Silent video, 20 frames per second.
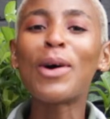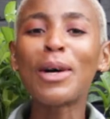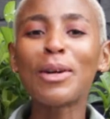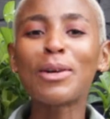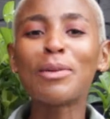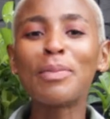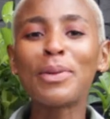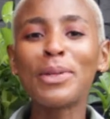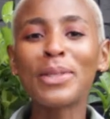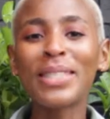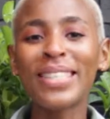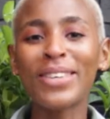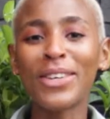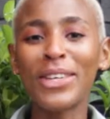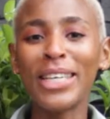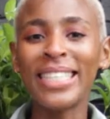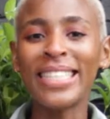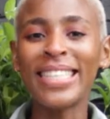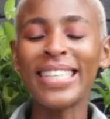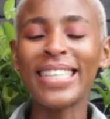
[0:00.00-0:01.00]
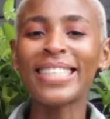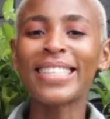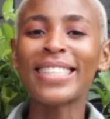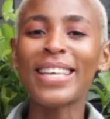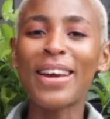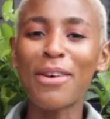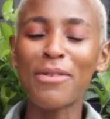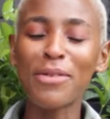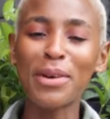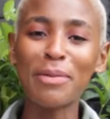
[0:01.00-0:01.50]
GuanoBoost
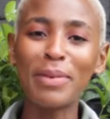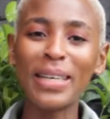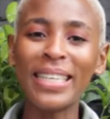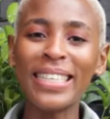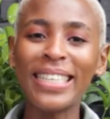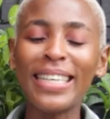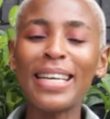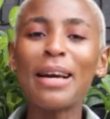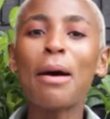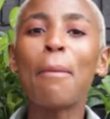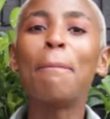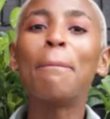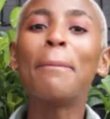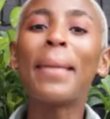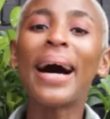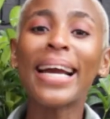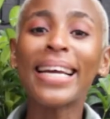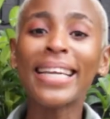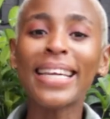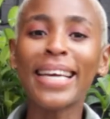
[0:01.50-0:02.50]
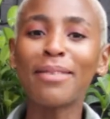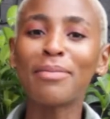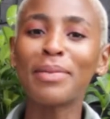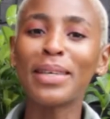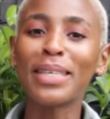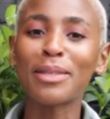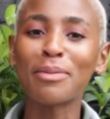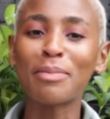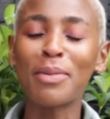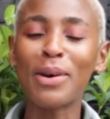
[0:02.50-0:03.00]
greetings, everybody. My name
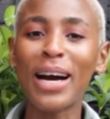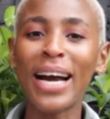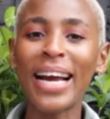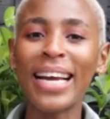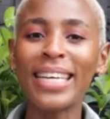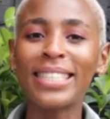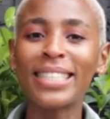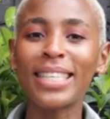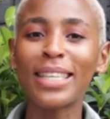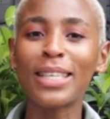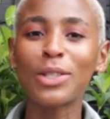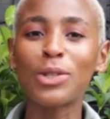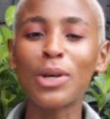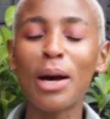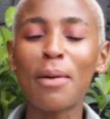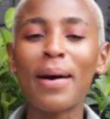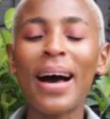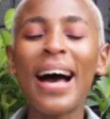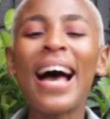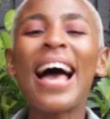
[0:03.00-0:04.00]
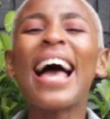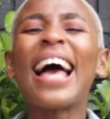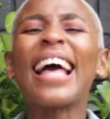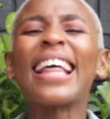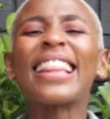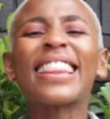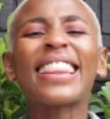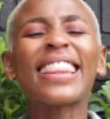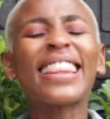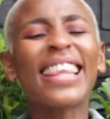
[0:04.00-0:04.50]
is Mokhai Jilidwaba,
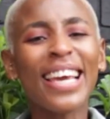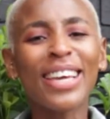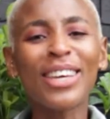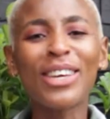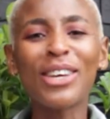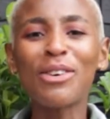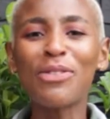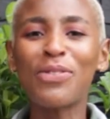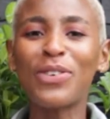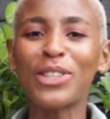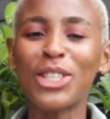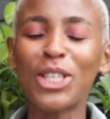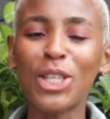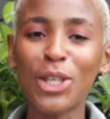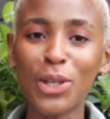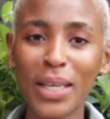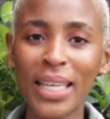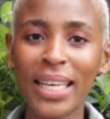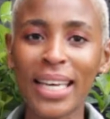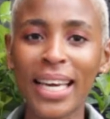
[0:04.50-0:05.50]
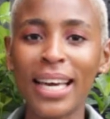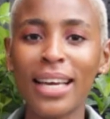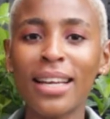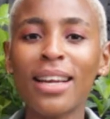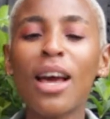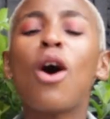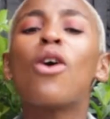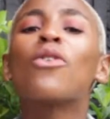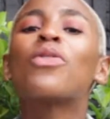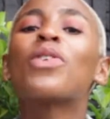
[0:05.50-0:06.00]
and thank you for tuning
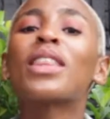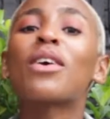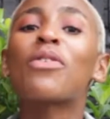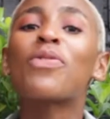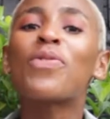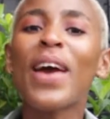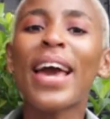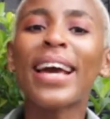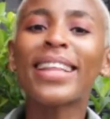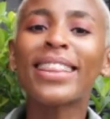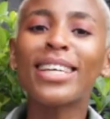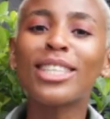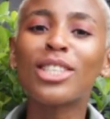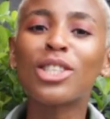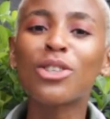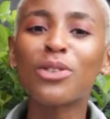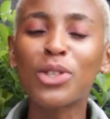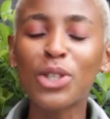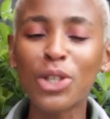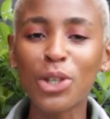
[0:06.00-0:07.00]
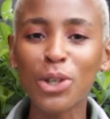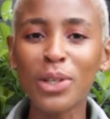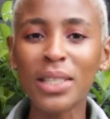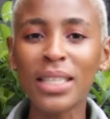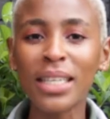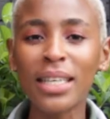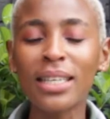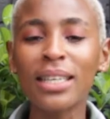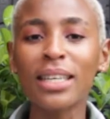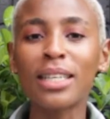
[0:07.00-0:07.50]
in. For the fact that you've
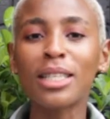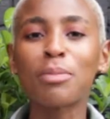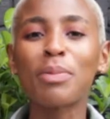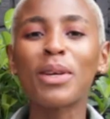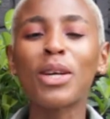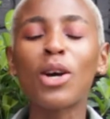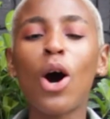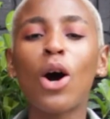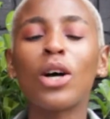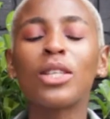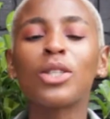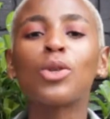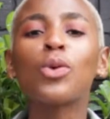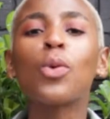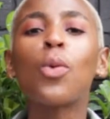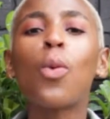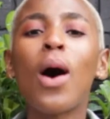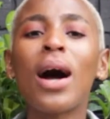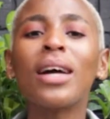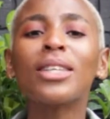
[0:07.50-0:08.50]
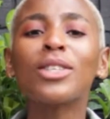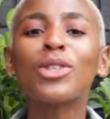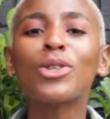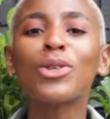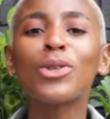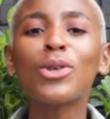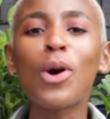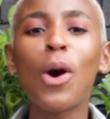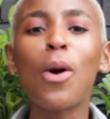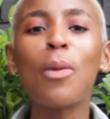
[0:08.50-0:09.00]
tuned in, it's because you want
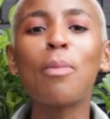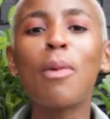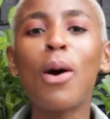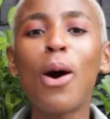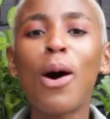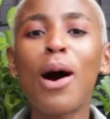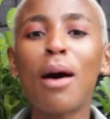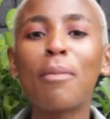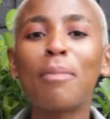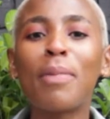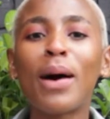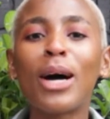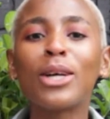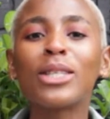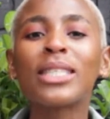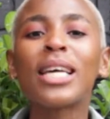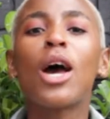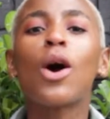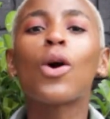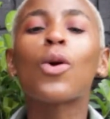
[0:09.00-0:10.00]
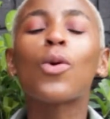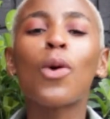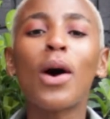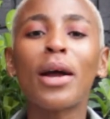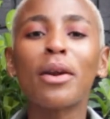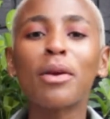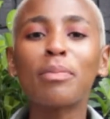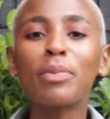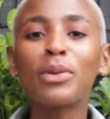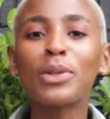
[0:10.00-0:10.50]
to know more about
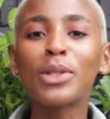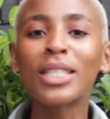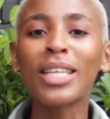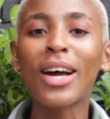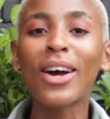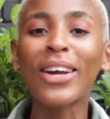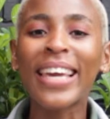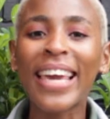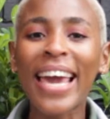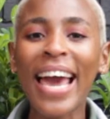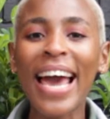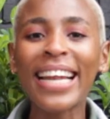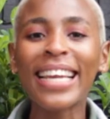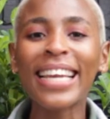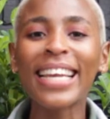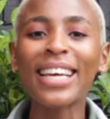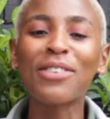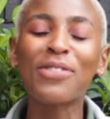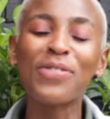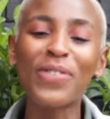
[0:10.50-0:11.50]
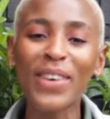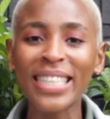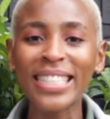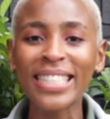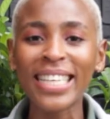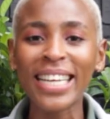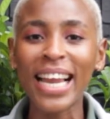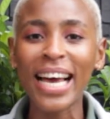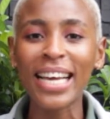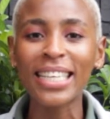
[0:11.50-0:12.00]
GuanoBoost organic
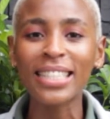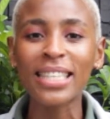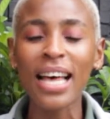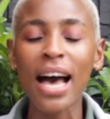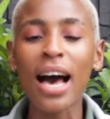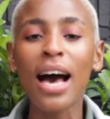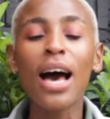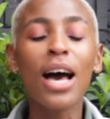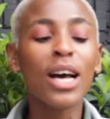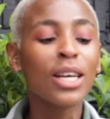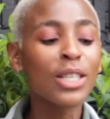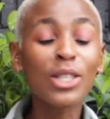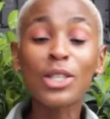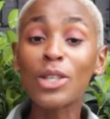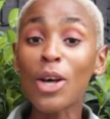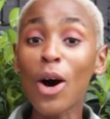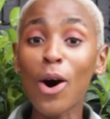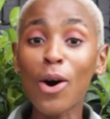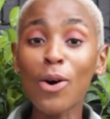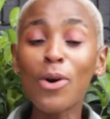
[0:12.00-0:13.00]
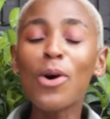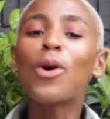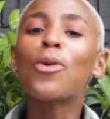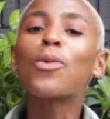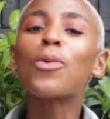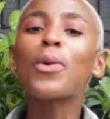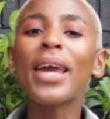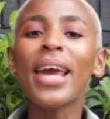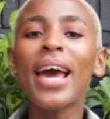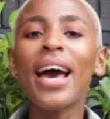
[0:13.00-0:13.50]
fertilizer. So
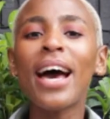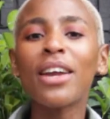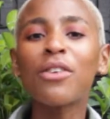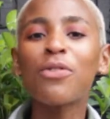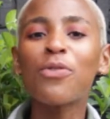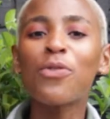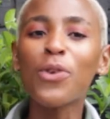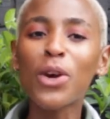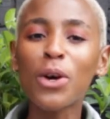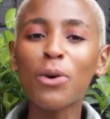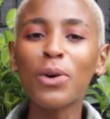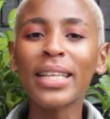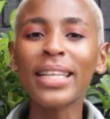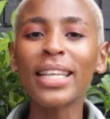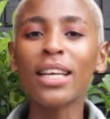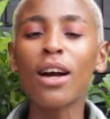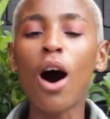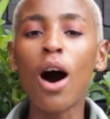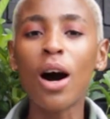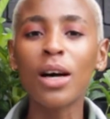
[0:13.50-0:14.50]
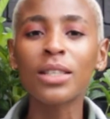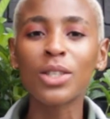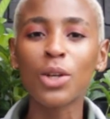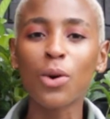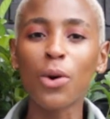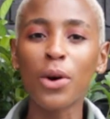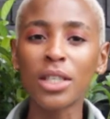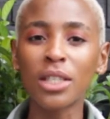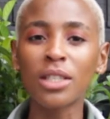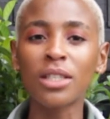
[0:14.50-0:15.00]
we had frequently asked
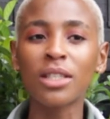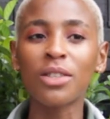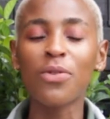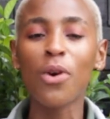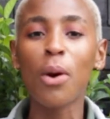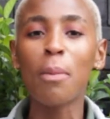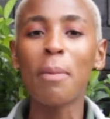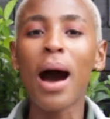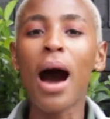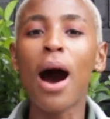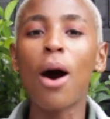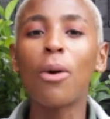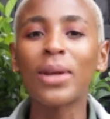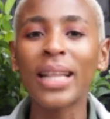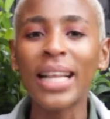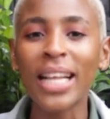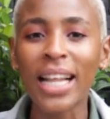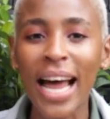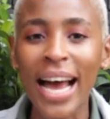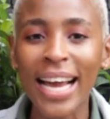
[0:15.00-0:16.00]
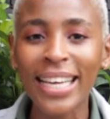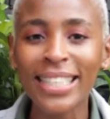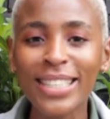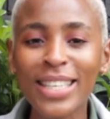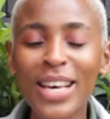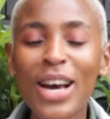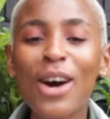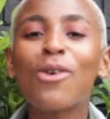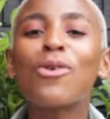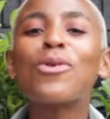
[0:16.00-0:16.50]
questions from our
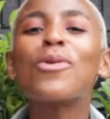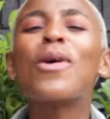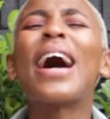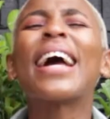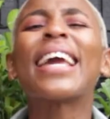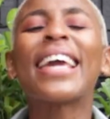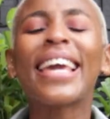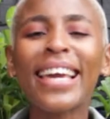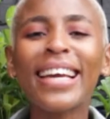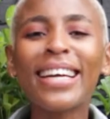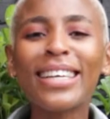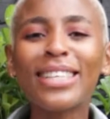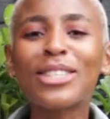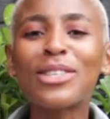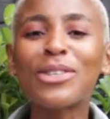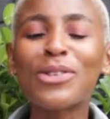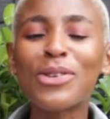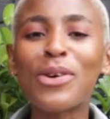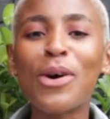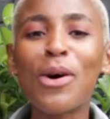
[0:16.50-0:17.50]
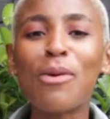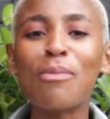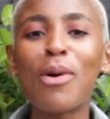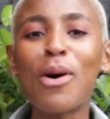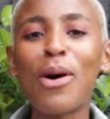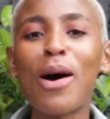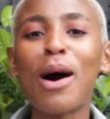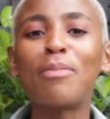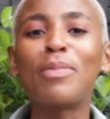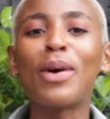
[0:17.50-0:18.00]
clients who are eager to know
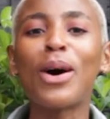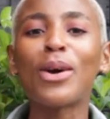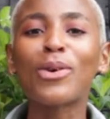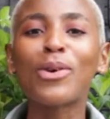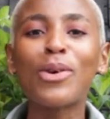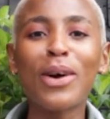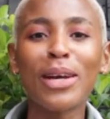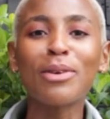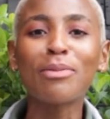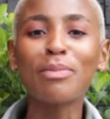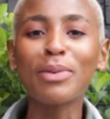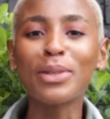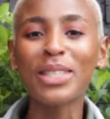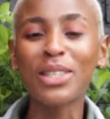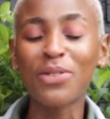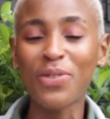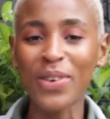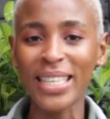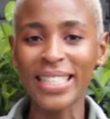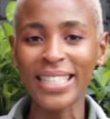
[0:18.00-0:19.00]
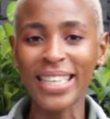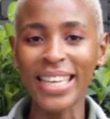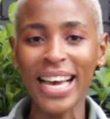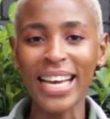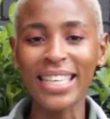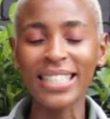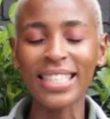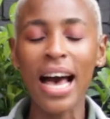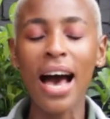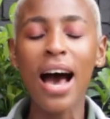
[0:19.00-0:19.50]
more about GuanoBoost
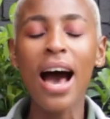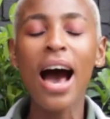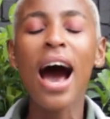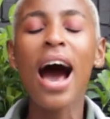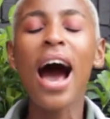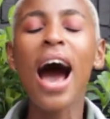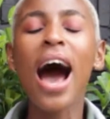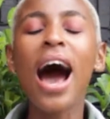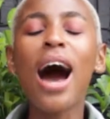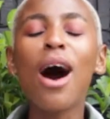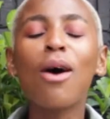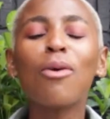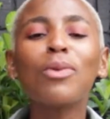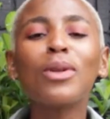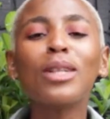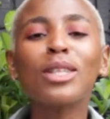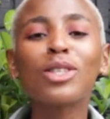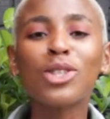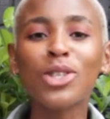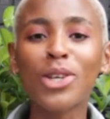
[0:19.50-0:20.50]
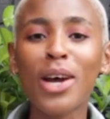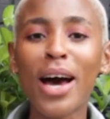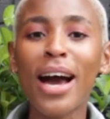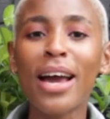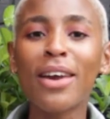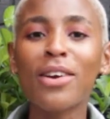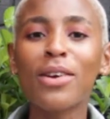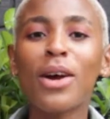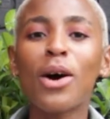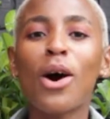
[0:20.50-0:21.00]
fertilizer. I will
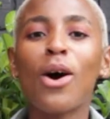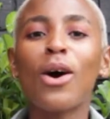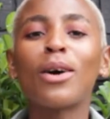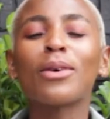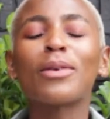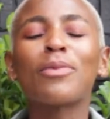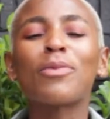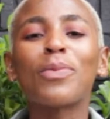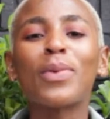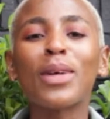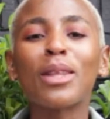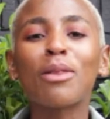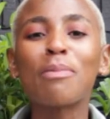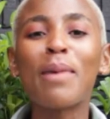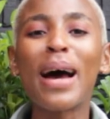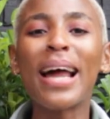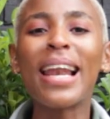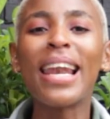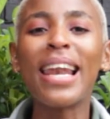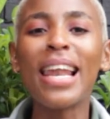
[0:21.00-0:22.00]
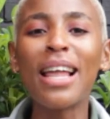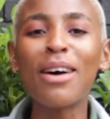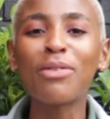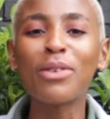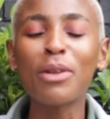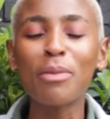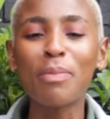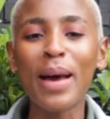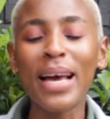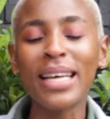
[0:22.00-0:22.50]
try with my
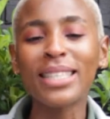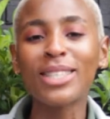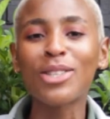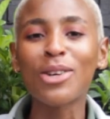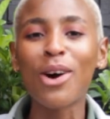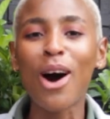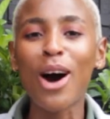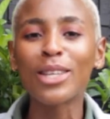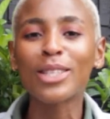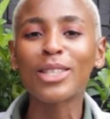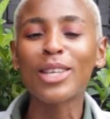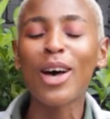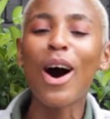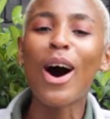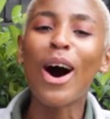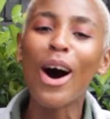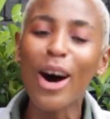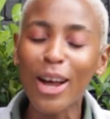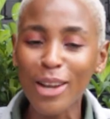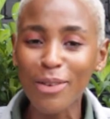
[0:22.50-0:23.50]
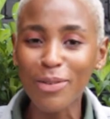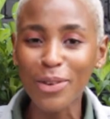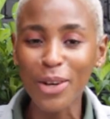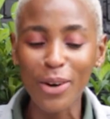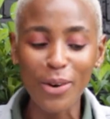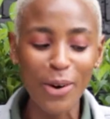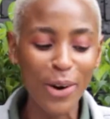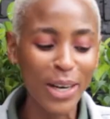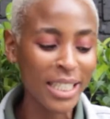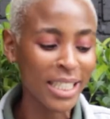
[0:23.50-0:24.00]
level best to answer all of
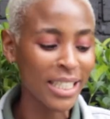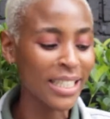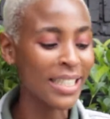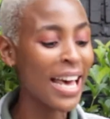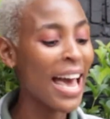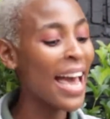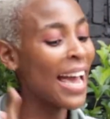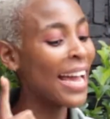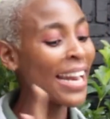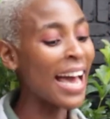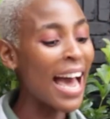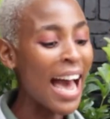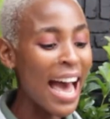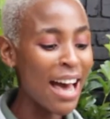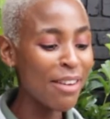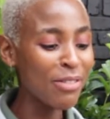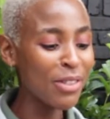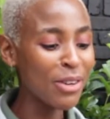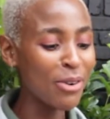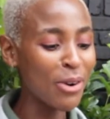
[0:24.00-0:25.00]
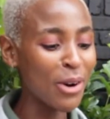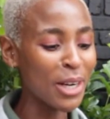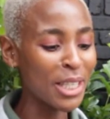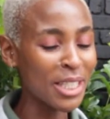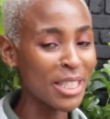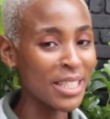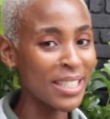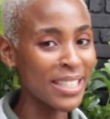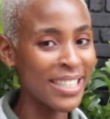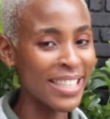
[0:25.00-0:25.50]
your questions, and I have the
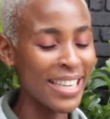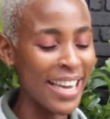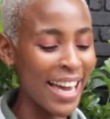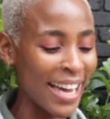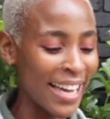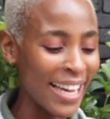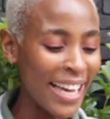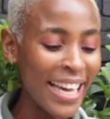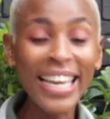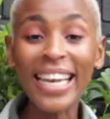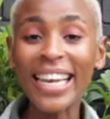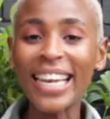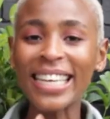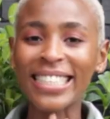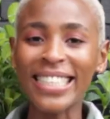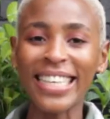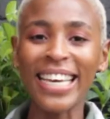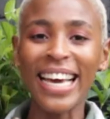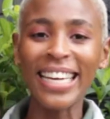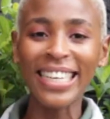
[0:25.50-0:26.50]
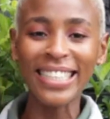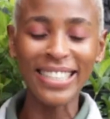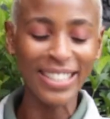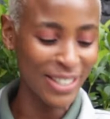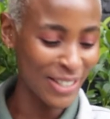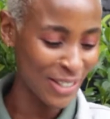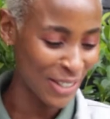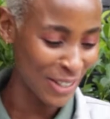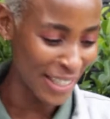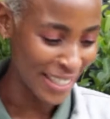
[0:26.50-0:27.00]
questions here. Let's get
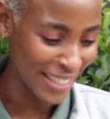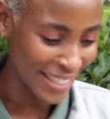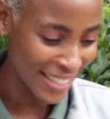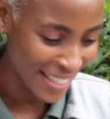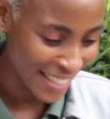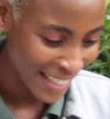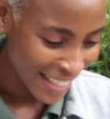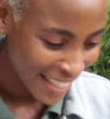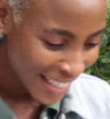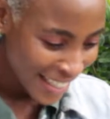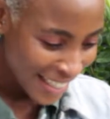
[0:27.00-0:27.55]
into it.